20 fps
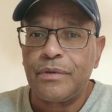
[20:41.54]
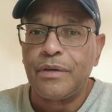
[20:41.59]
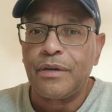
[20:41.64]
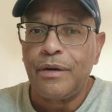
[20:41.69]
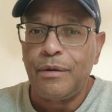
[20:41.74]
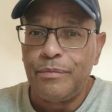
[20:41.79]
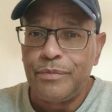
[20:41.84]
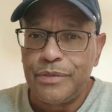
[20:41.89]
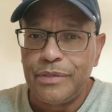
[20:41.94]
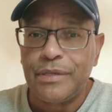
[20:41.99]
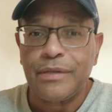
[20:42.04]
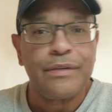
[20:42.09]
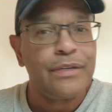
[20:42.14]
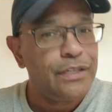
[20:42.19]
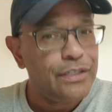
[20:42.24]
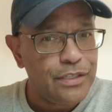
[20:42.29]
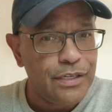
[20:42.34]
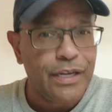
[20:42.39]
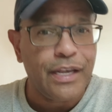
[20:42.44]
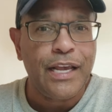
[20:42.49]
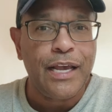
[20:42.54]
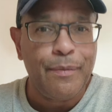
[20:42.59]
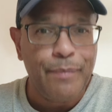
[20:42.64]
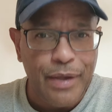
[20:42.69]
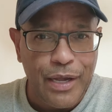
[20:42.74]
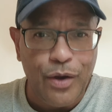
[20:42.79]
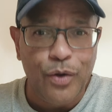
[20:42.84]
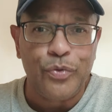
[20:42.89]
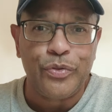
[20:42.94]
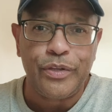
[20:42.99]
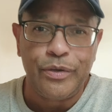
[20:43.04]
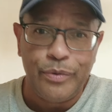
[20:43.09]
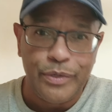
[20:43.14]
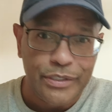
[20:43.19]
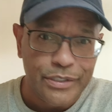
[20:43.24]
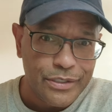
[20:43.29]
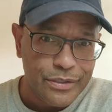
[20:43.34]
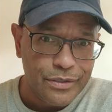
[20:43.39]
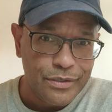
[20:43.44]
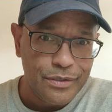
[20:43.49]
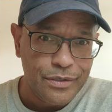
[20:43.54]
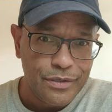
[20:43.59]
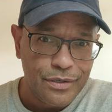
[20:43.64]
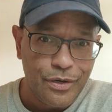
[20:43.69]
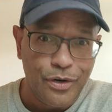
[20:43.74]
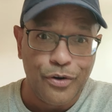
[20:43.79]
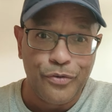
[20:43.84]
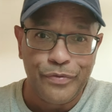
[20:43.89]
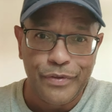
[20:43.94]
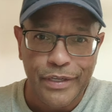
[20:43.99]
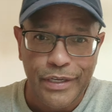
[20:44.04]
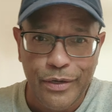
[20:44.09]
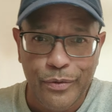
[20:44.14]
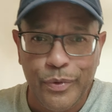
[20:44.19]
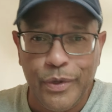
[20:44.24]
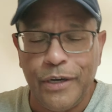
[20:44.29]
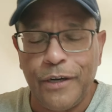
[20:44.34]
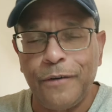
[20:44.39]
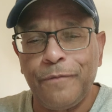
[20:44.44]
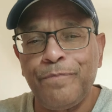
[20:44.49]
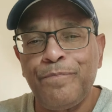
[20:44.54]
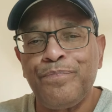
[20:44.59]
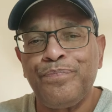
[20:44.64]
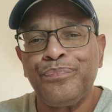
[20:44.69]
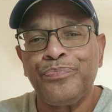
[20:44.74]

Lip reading: comes into camp healthy, which hopefully he will,